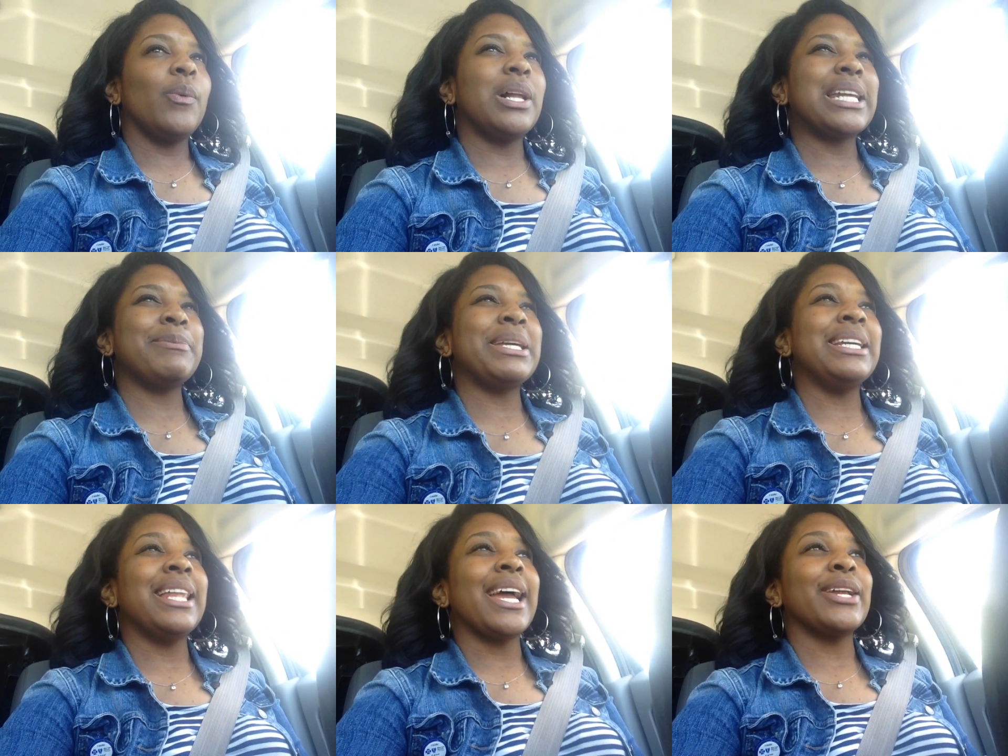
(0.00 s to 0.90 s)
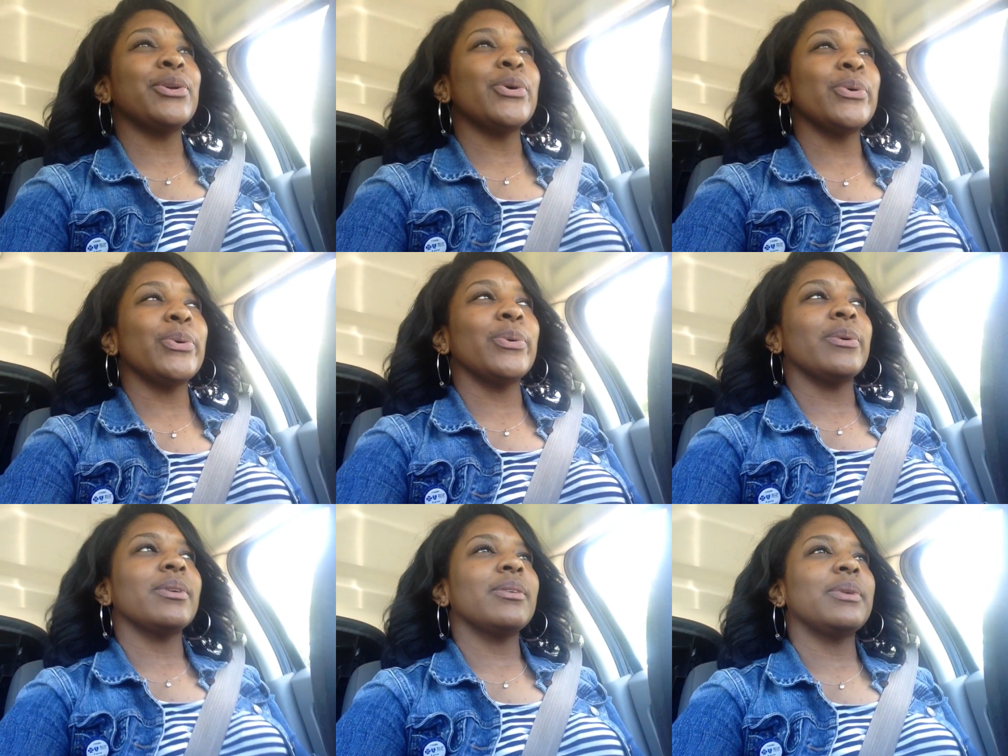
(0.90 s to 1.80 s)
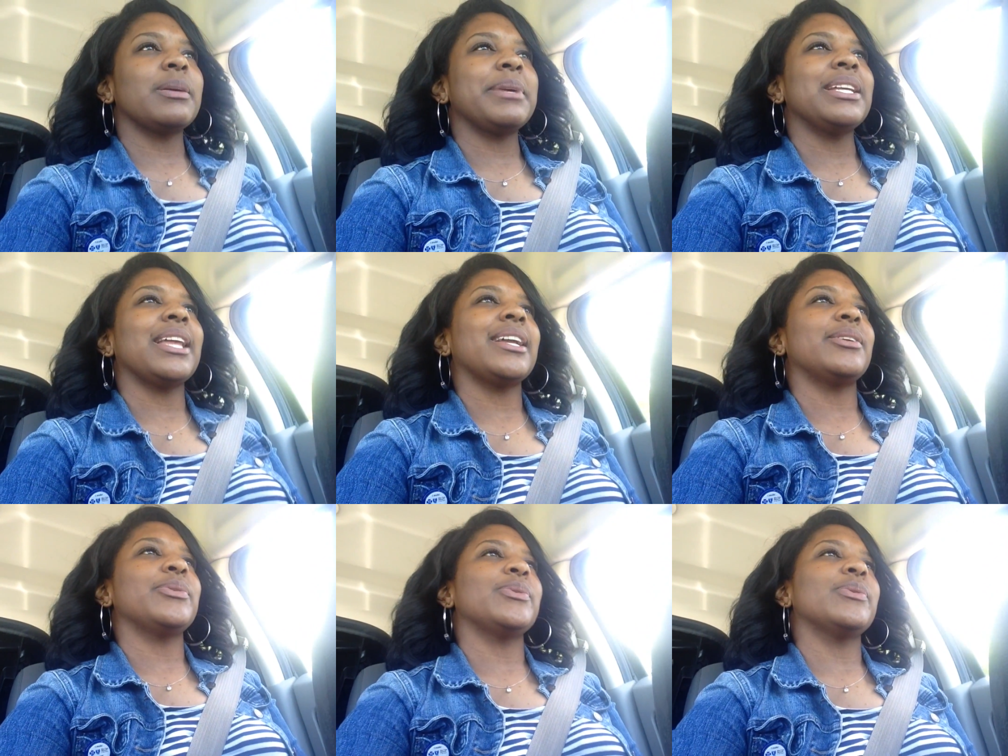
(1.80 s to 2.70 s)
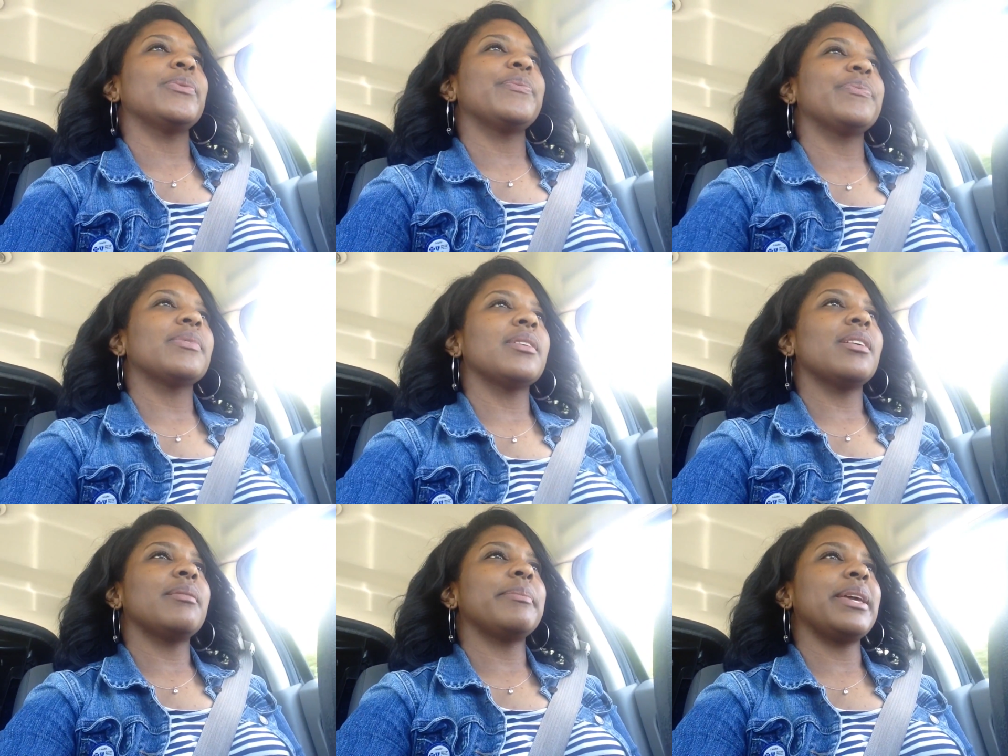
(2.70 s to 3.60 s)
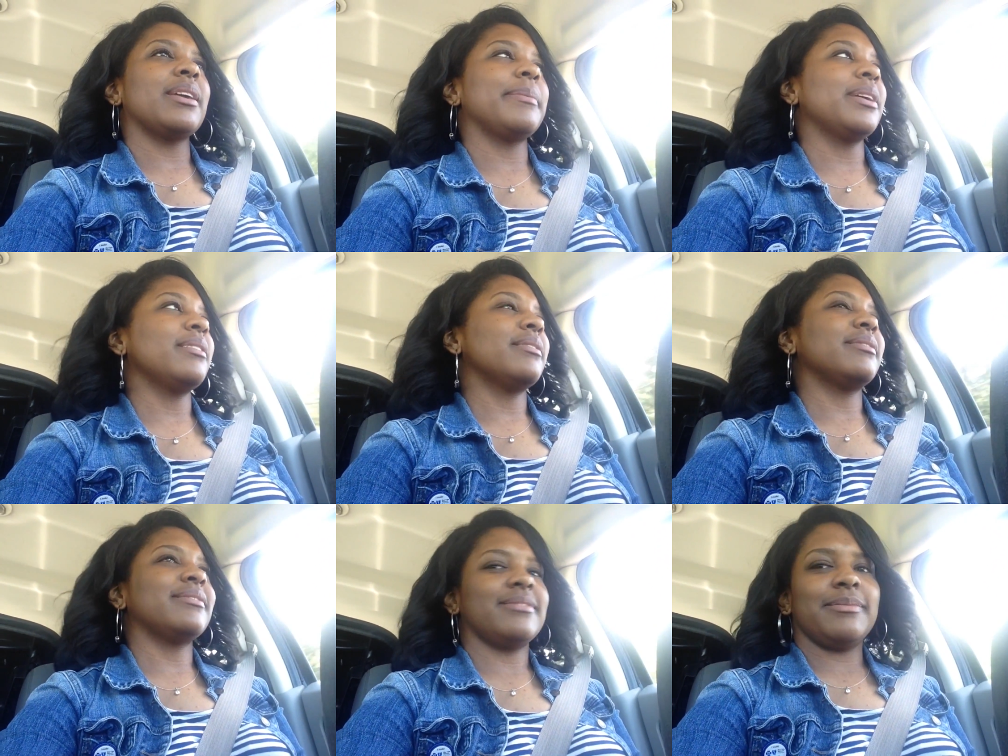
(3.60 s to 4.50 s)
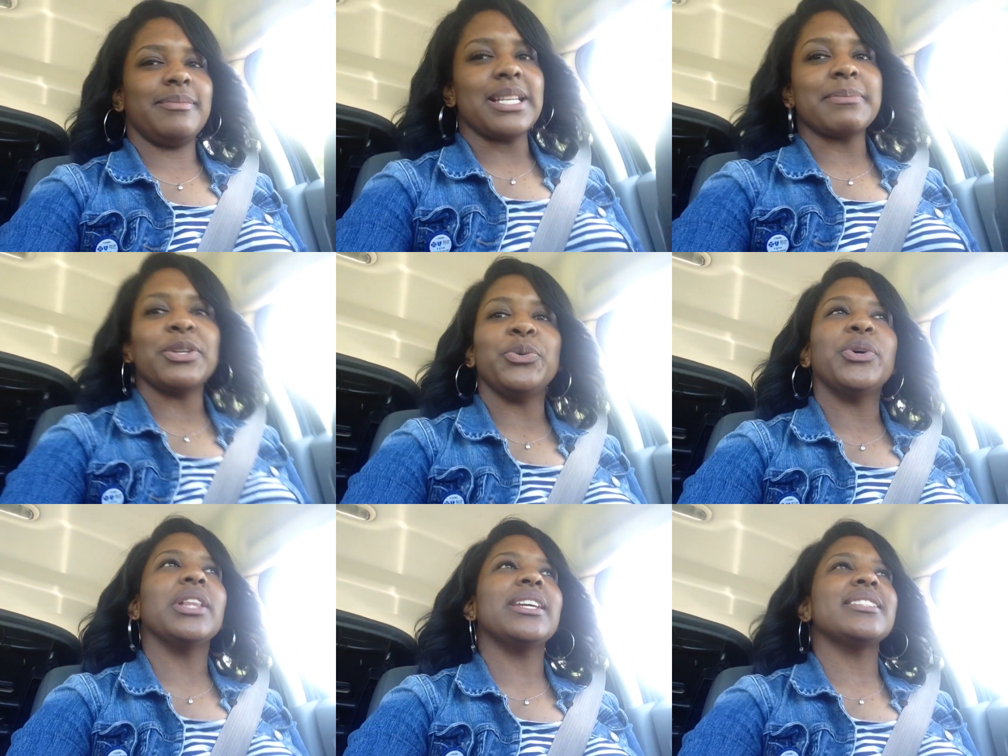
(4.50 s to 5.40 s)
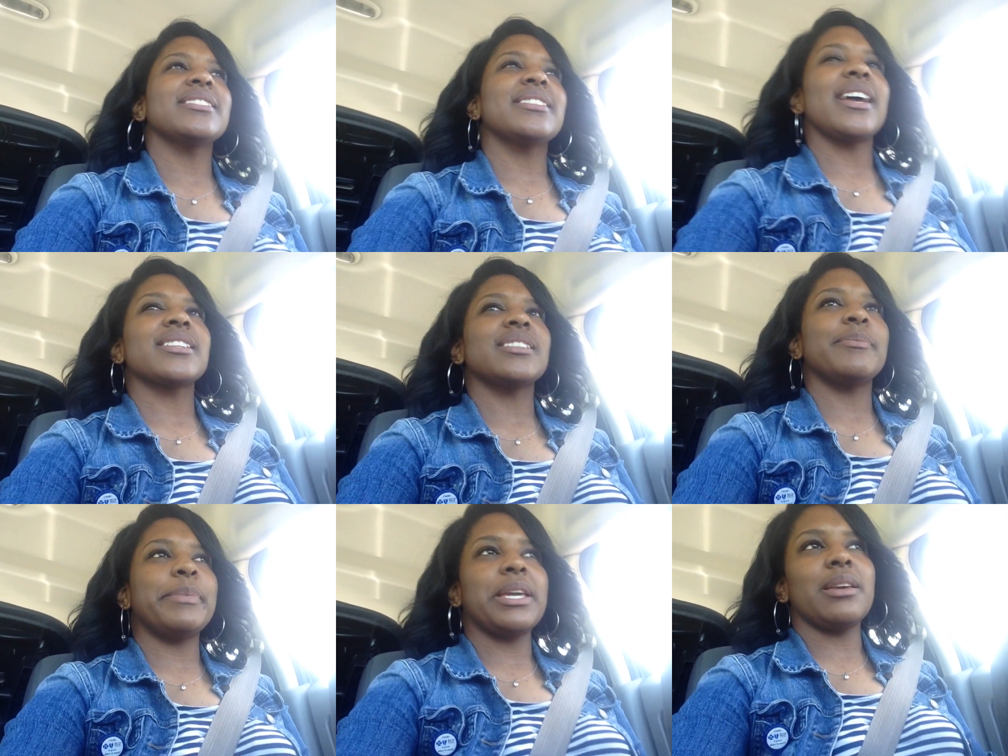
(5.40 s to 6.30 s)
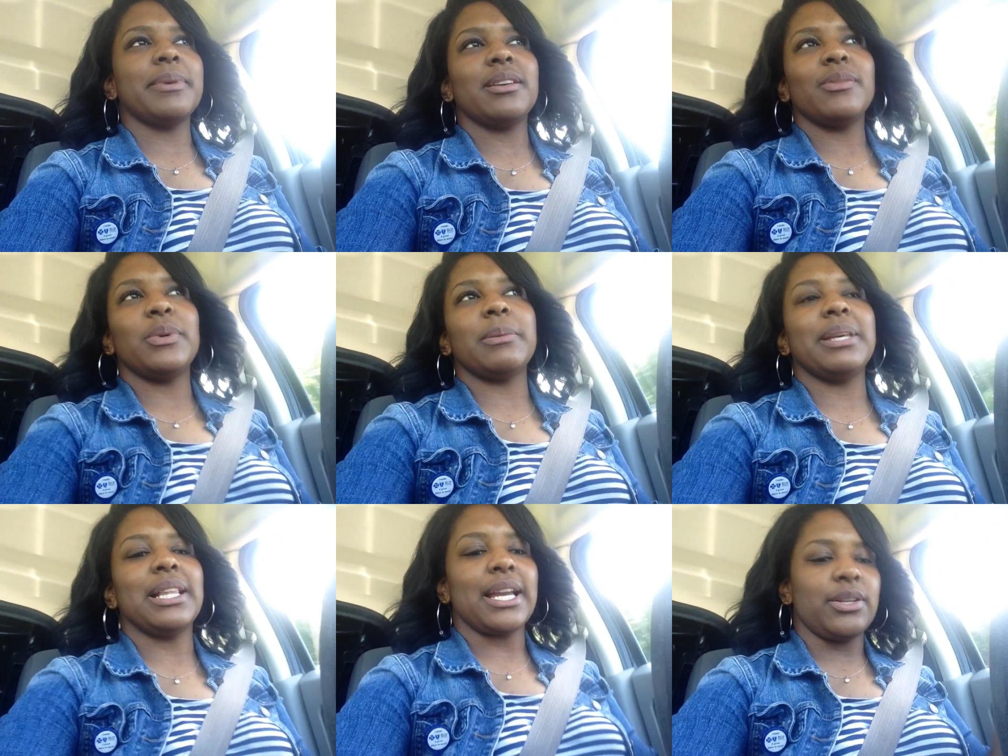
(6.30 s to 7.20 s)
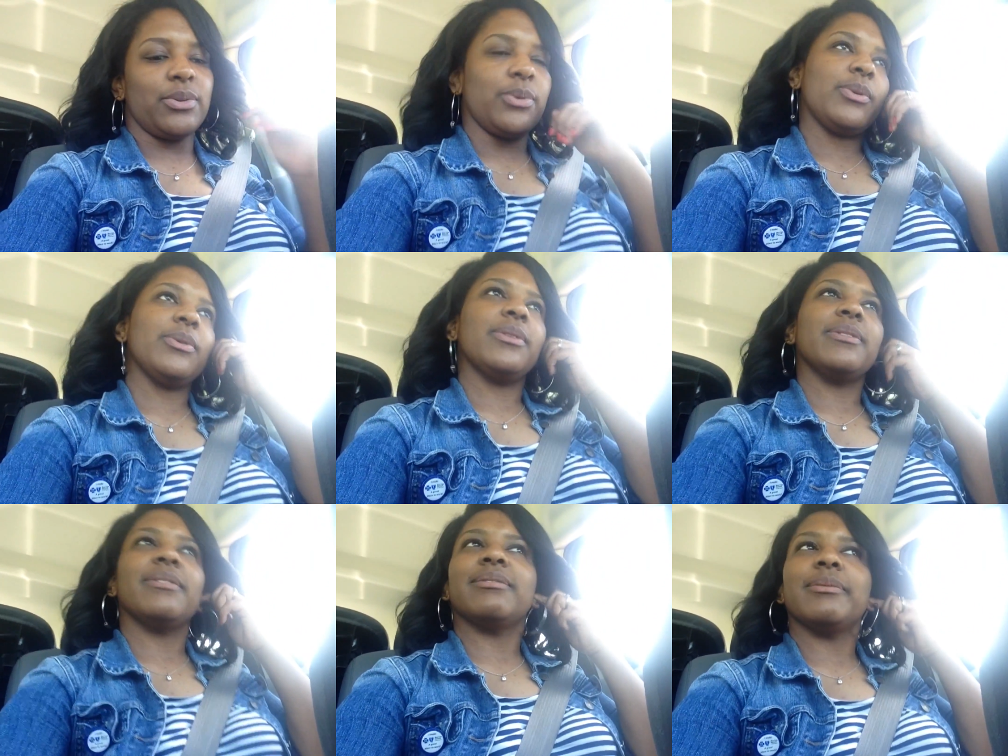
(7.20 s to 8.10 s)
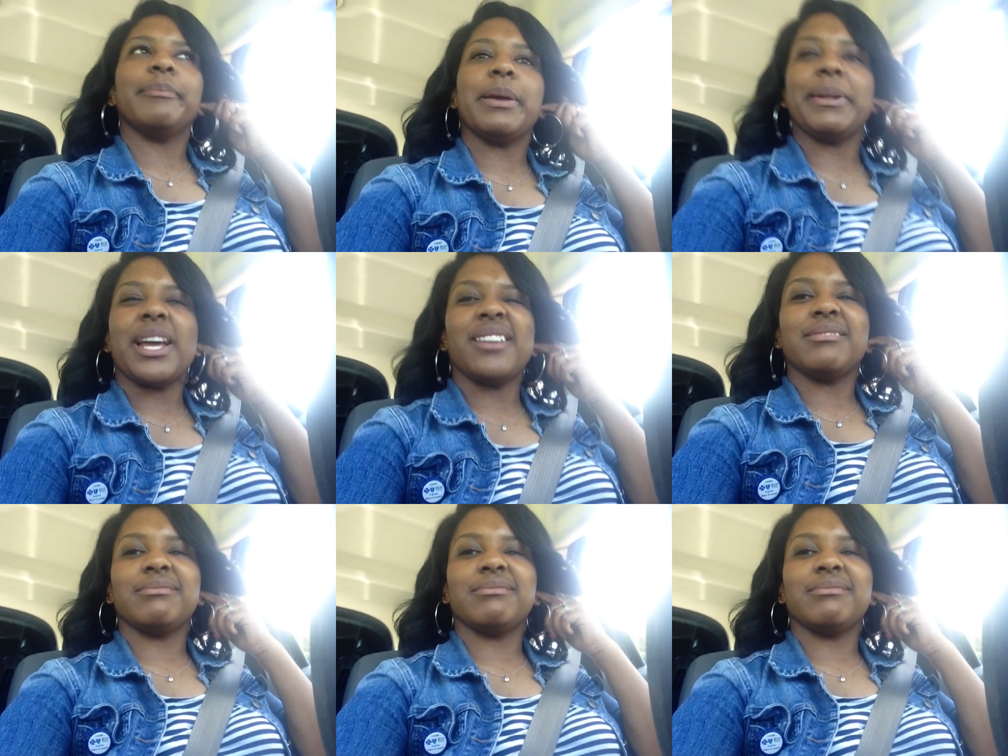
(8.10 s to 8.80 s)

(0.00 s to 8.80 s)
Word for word: What it be like though? What it be like though? Baby. That's my New Orleans accent. Baby. What it be like though? Maybe not.